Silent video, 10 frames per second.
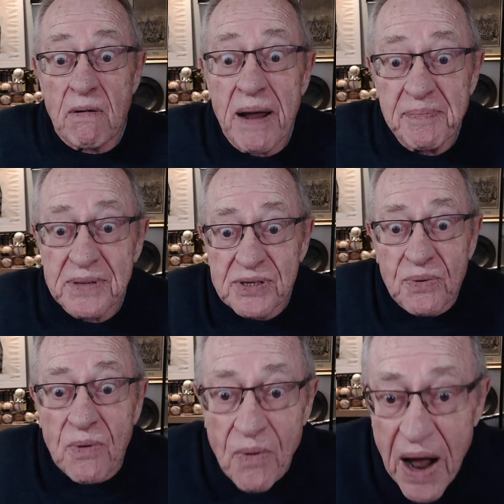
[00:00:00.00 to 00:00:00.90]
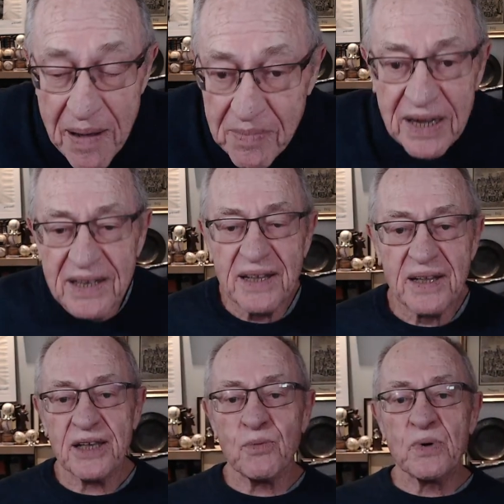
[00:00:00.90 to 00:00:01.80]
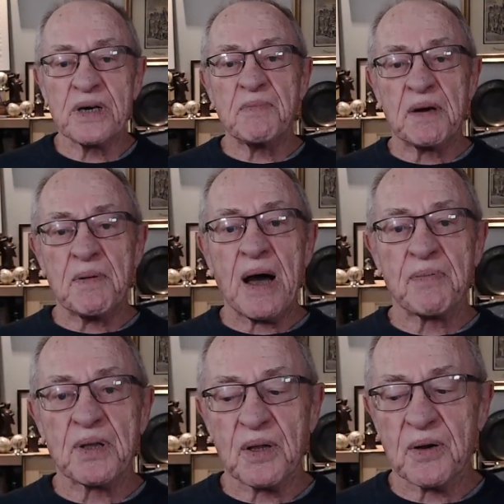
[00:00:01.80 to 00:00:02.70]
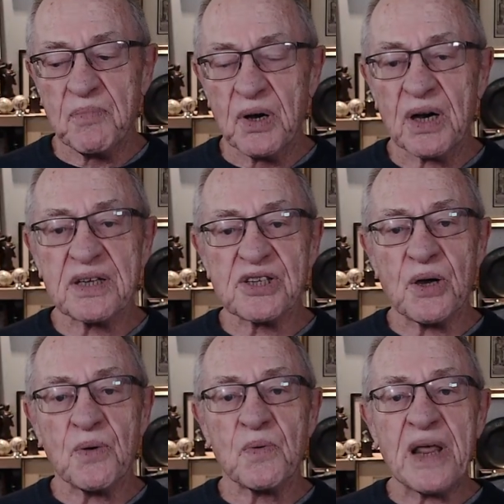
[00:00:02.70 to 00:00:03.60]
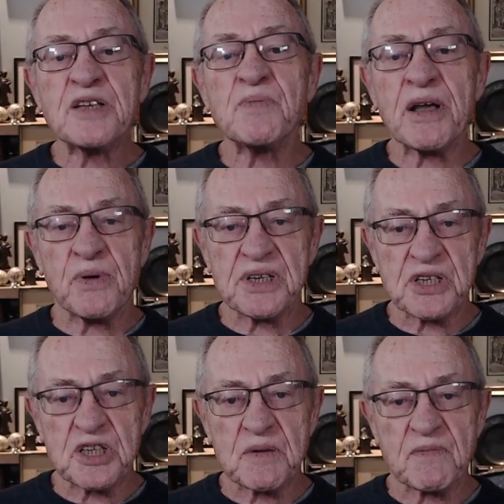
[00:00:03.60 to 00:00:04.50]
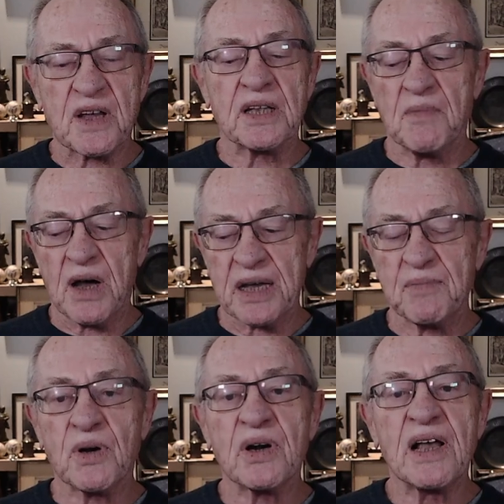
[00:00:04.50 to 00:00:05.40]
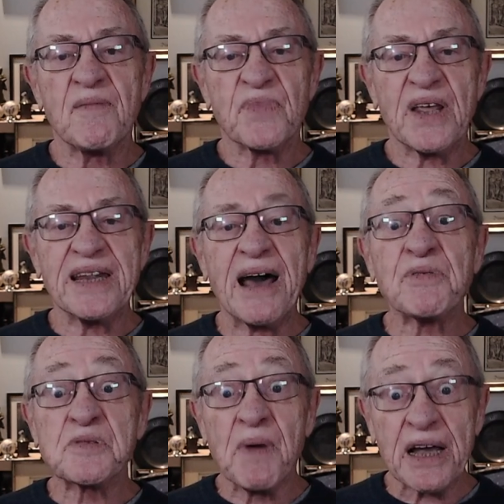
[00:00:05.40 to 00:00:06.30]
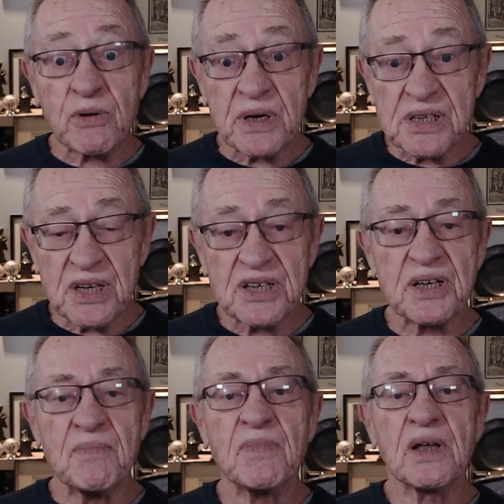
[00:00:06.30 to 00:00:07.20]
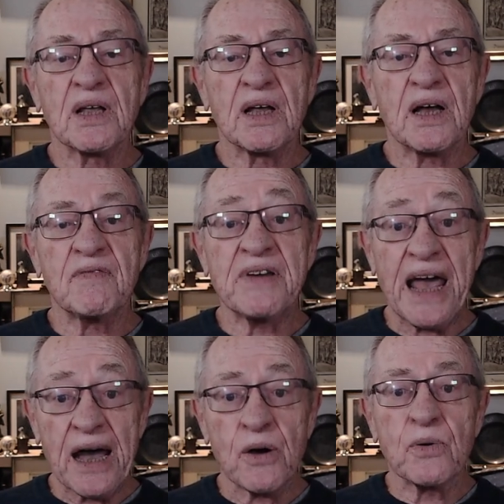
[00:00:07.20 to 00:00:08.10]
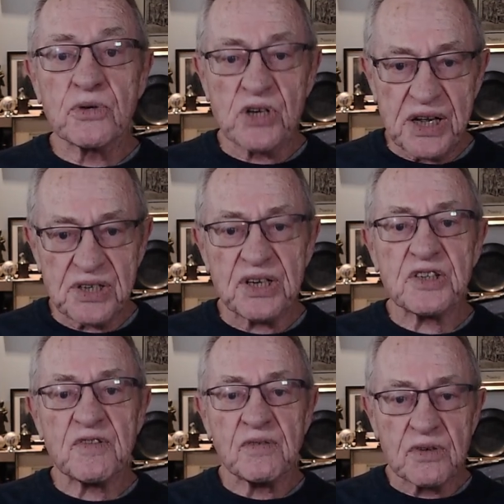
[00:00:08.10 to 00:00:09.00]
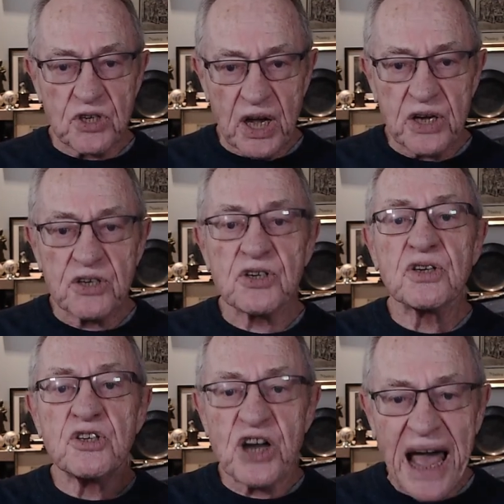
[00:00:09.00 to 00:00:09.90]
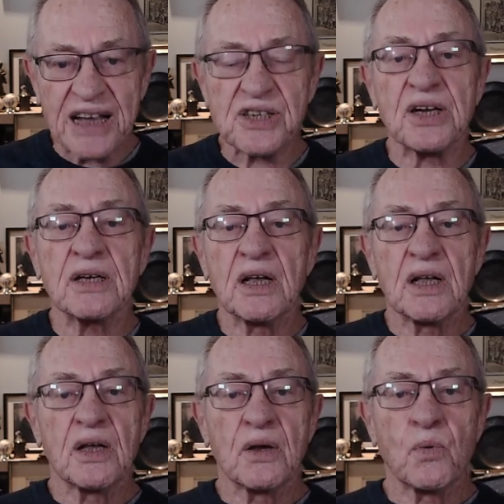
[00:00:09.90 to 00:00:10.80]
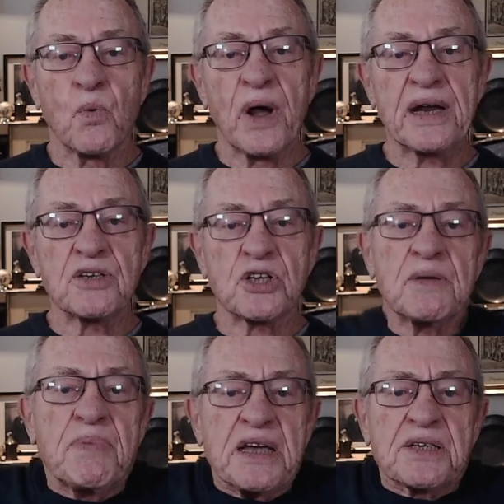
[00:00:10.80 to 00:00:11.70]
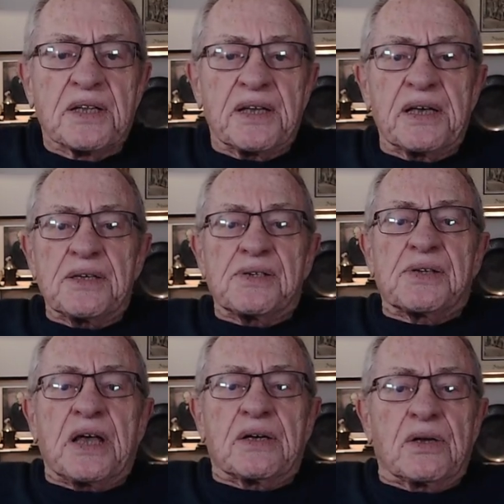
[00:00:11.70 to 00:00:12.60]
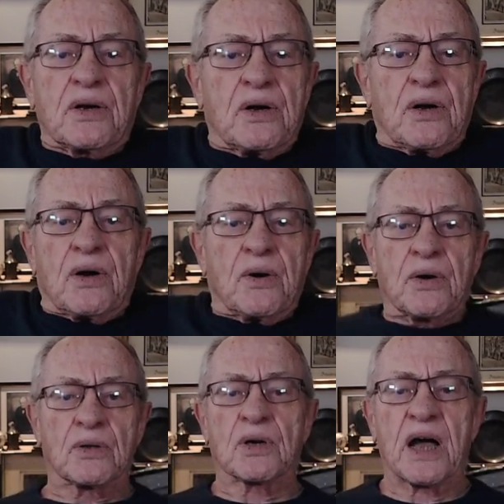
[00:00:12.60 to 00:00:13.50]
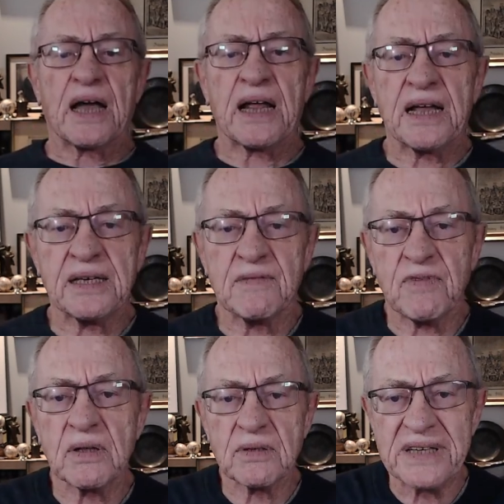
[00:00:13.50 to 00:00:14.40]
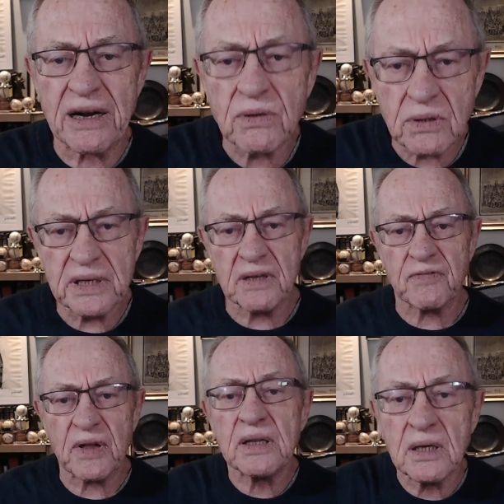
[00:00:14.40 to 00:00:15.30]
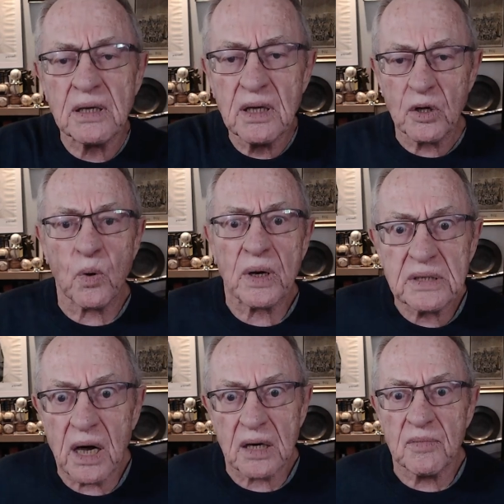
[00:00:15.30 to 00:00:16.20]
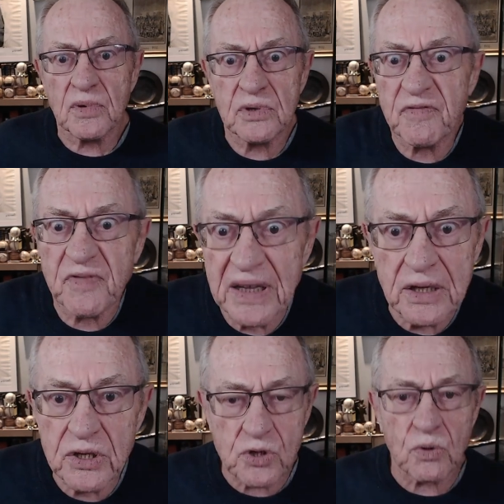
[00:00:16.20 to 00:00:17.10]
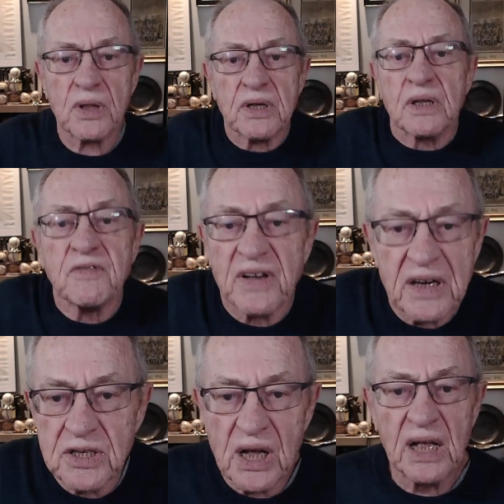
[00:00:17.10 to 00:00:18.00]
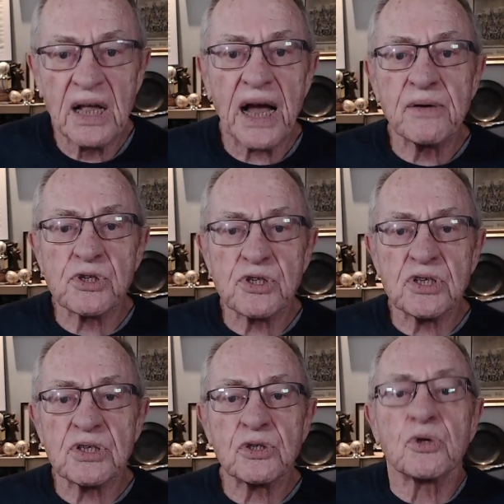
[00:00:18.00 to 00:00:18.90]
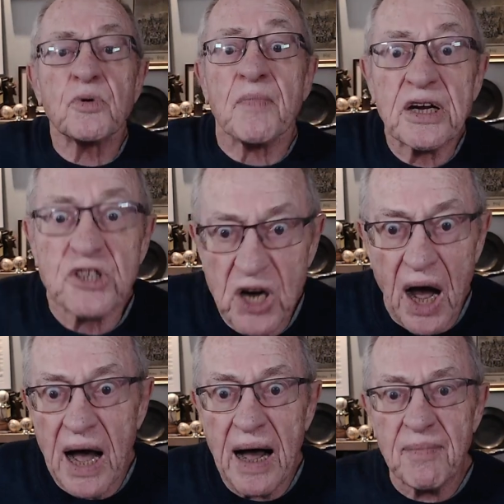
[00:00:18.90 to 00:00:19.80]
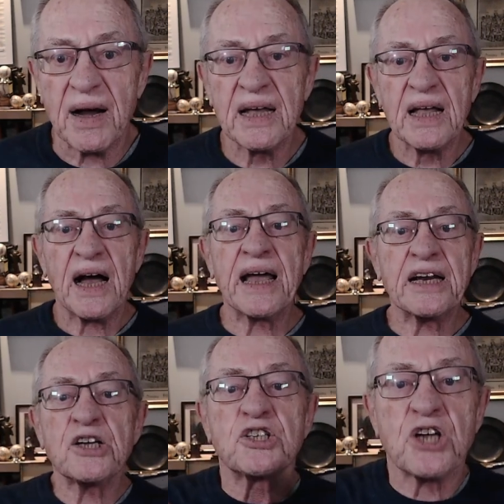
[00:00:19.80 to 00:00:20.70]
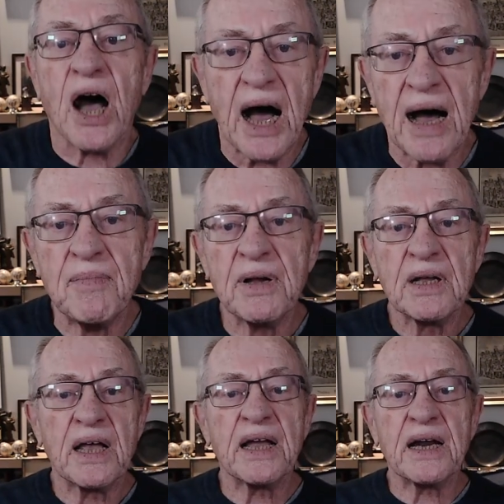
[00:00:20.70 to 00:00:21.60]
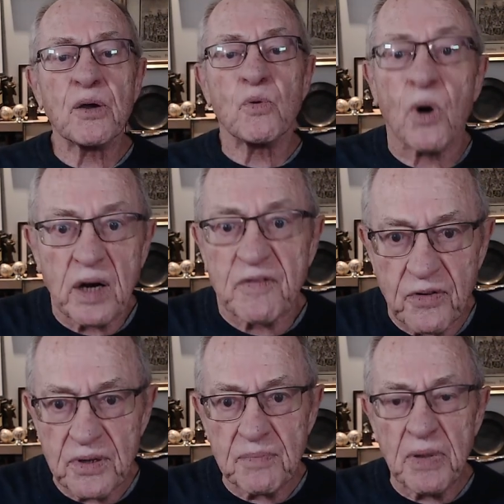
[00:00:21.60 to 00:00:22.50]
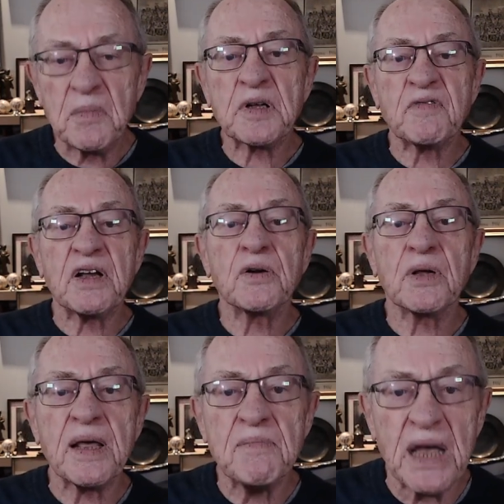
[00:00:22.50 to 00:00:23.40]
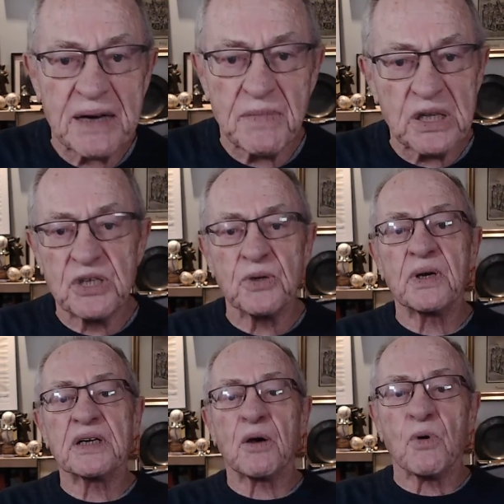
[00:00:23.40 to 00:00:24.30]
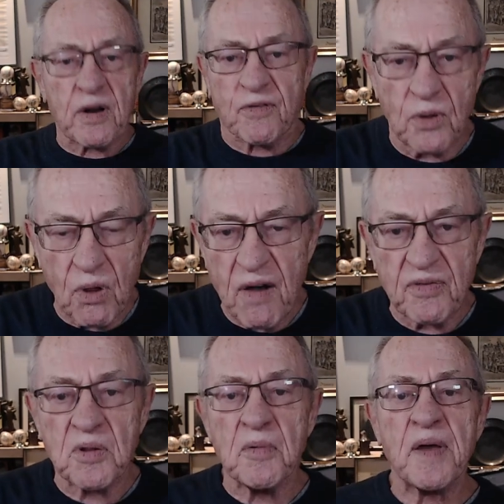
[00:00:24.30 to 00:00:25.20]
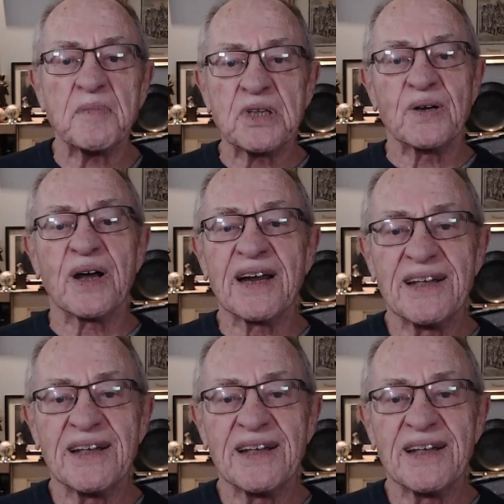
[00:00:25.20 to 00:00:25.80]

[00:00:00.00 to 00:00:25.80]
a rapist, or a robber. it wouldn't have been a popular book. So that's my criticism of To Kill a Mockingbird. And that was my criticism of now Justice Judge Jackson when she basically said, no, look, I didn't voluntarily defend the Guantanamo defendants or other defendants. I was just doing my job. I had a job and I worked for the public defender and they made me do it. And I worked for a law firm and they made me do it.